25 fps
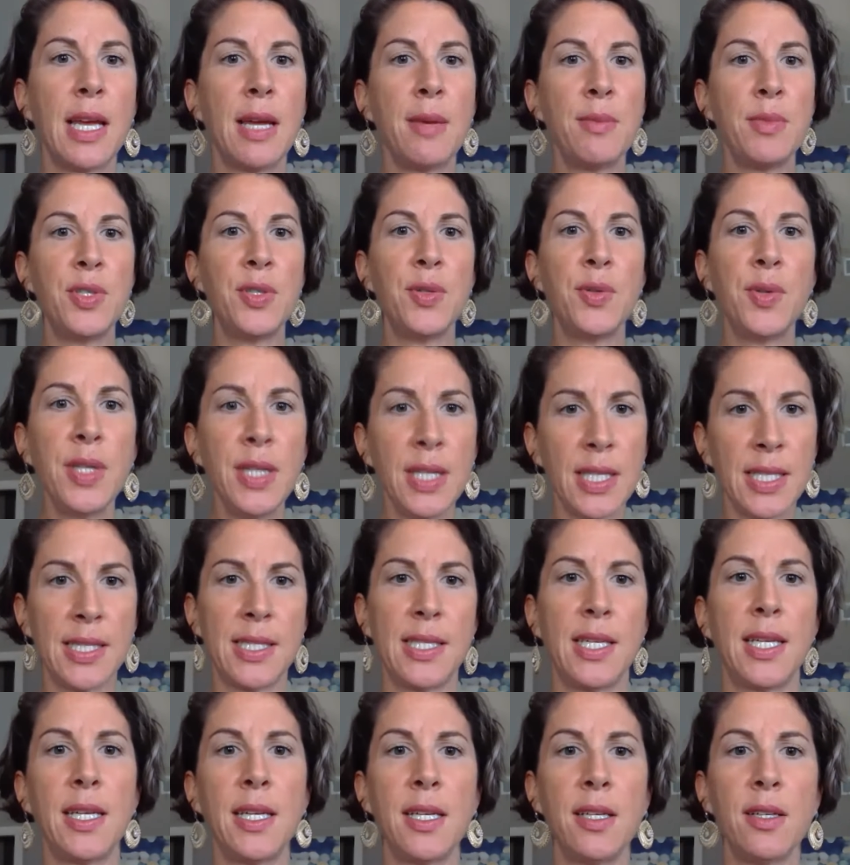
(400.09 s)
I'm doing this
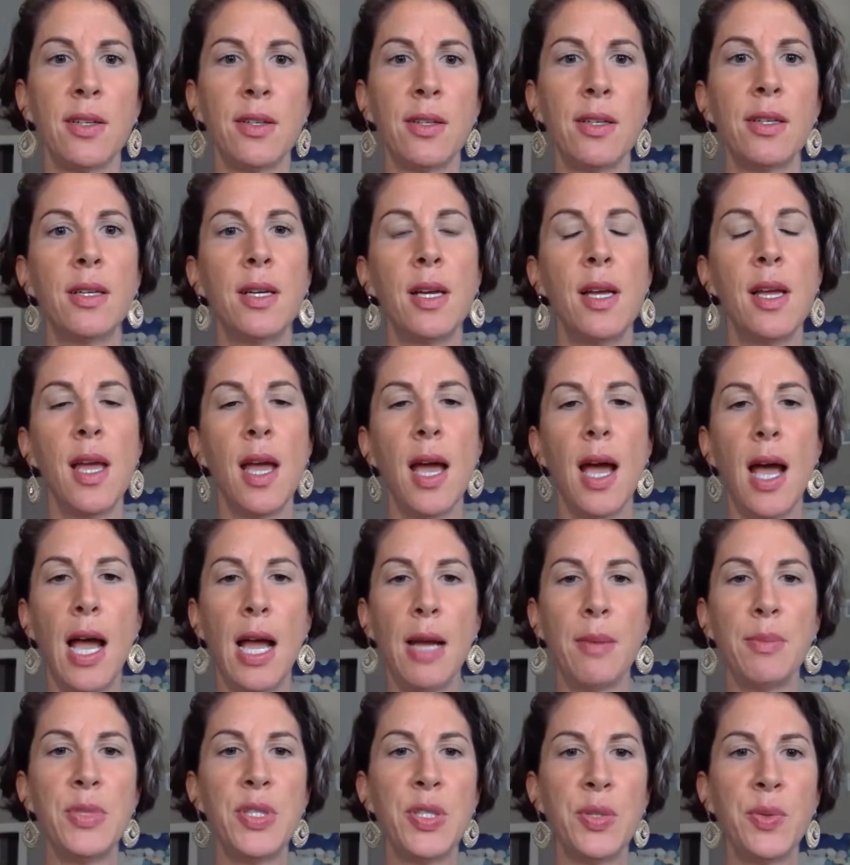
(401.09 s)
to heal.
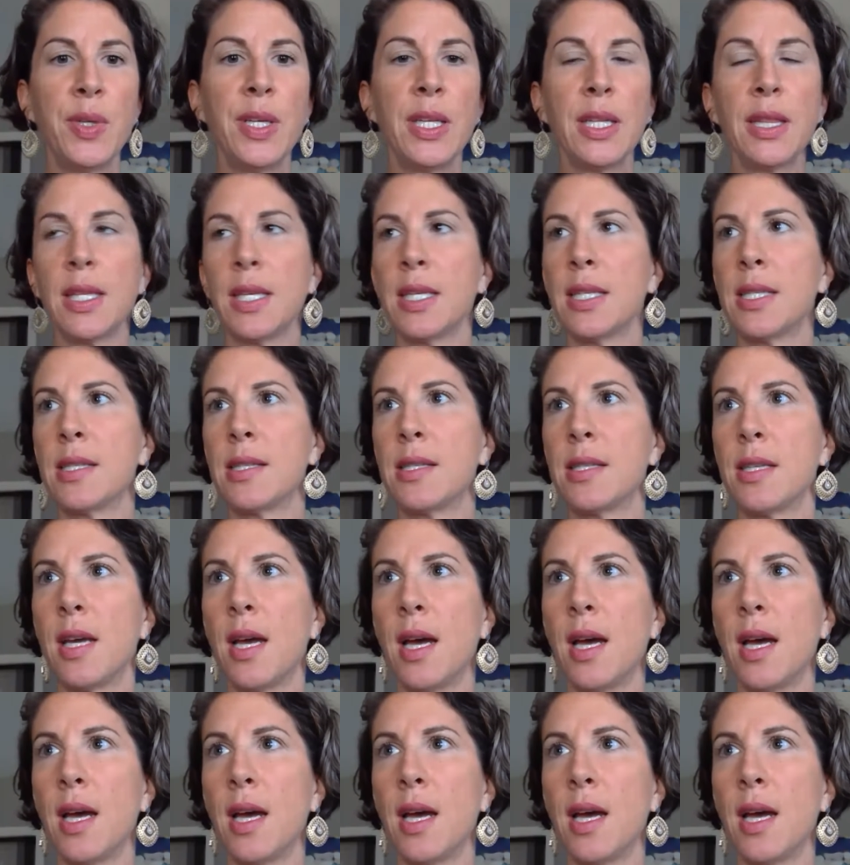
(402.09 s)
I'm doing this